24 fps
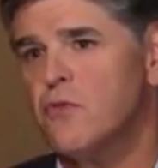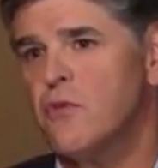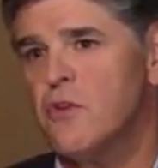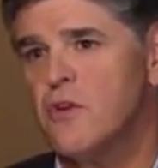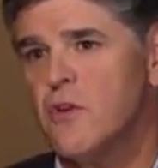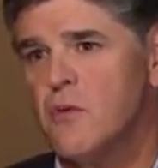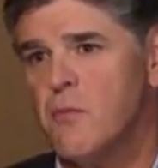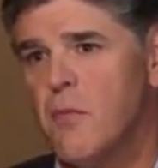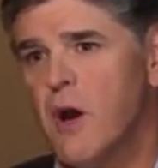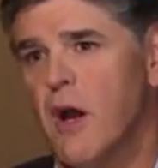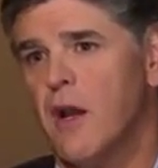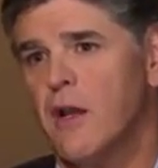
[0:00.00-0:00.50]
in
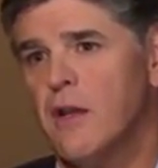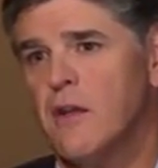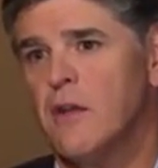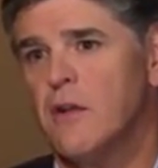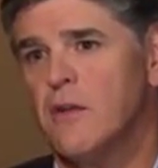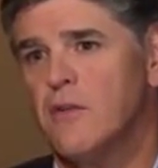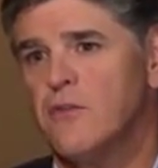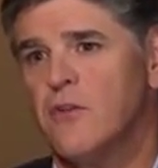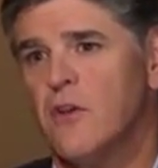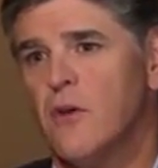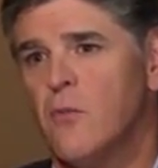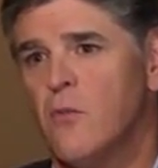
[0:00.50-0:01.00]
your mind in
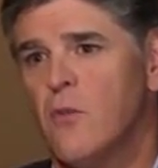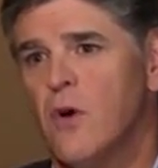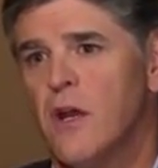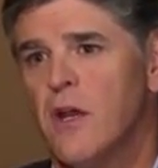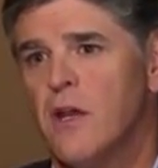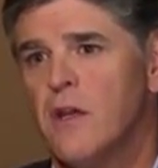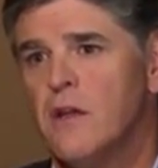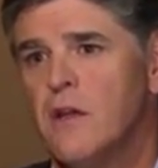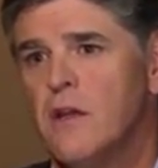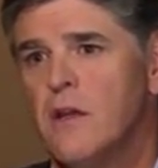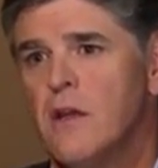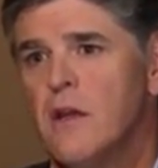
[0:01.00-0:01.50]
some
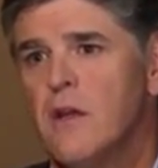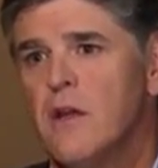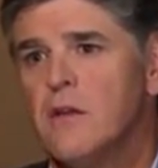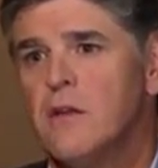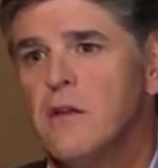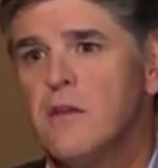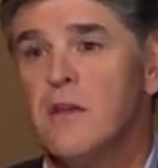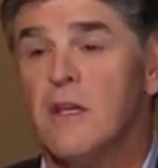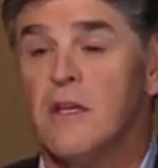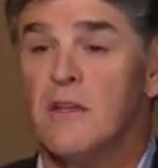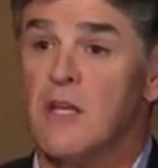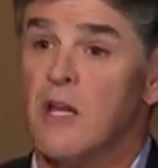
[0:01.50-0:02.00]
way to
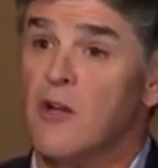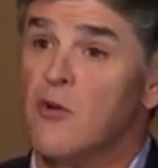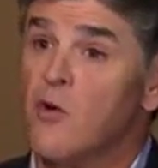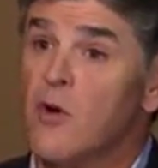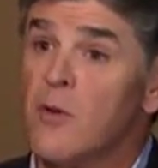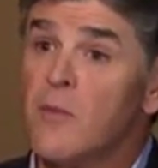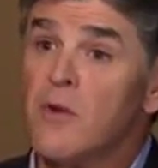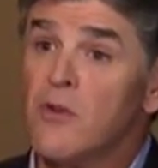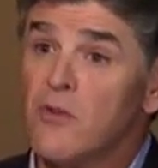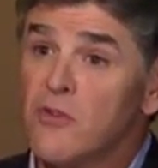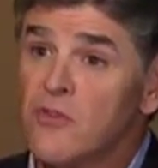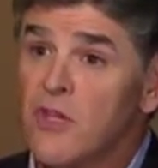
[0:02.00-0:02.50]
think that
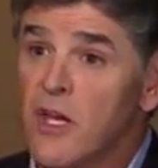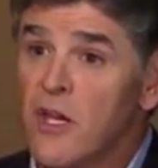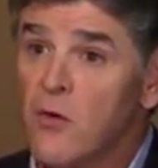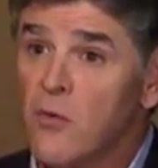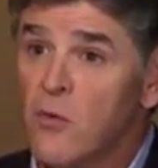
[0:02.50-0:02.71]
criminals get